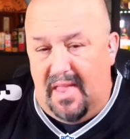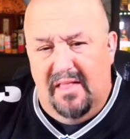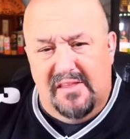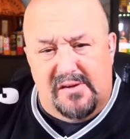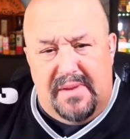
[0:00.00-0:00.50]

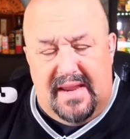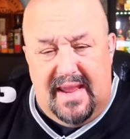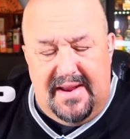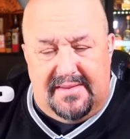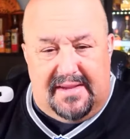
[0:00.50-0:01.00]
a little bit of
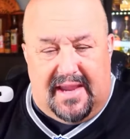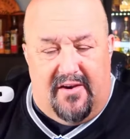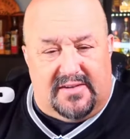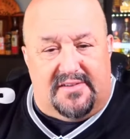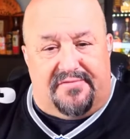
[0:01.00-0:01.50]
heat that
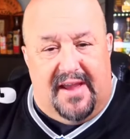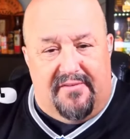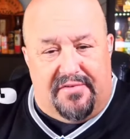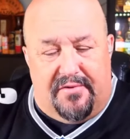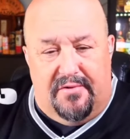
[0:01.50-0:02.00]
carries the
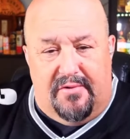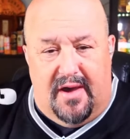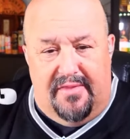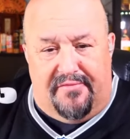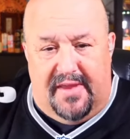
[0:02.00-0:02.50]
flavor through
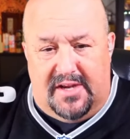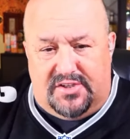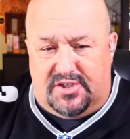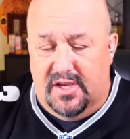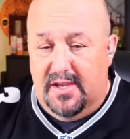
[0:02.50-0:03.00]
on the
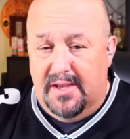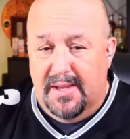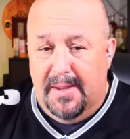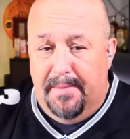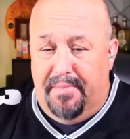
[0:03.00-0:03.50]
finish,
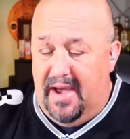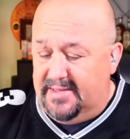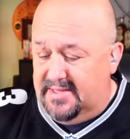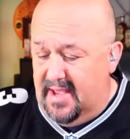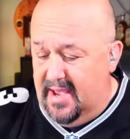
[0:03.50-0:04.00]

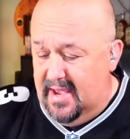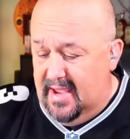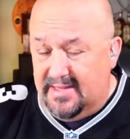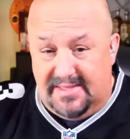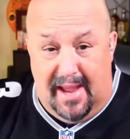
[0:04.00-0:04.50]
but
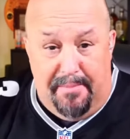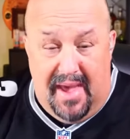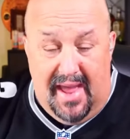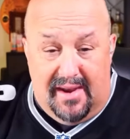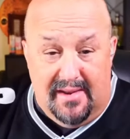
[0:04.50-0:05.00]
it's not
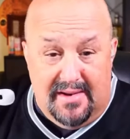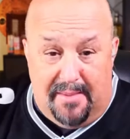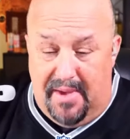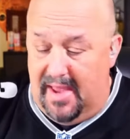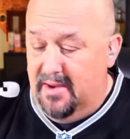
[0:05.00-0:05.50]
bad.
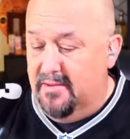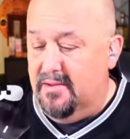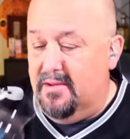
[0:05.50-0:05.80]
Not bad.